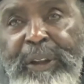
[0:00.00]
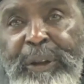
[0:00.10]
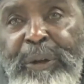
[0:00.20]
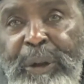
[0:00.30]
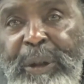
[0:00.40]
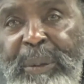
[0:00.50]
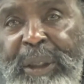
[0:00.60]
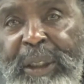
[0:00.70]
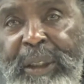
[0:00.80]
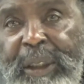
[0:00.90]
You know what I
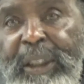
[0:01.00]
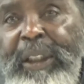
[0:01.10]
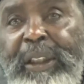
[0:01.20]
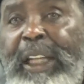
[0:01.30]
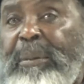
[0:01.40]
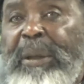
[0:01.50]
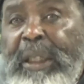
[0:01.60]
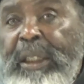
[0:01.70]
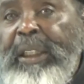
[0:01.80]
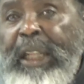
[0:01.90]
mean? That
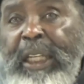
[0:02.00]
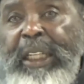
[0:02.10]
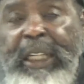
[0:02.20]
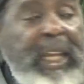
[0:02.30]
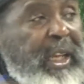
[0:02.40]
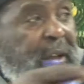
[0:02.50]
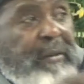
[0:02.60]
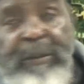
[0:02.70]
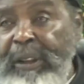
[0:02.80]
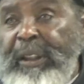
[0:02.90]
means they
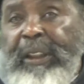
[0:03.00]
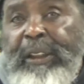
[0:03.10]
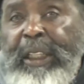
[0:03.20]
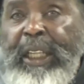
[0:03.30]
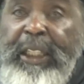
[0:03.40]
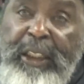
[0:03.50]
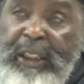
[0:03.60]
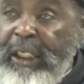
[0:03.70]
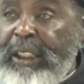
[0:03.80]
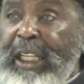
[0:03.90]

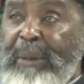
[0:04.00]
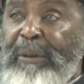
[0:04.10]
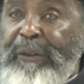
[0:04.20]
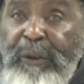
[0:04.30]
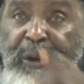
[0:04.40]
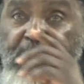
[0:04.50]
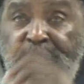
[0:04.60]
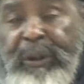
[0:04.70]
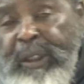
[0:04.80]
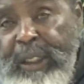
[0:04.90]
can get there before
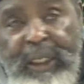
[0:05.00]
you,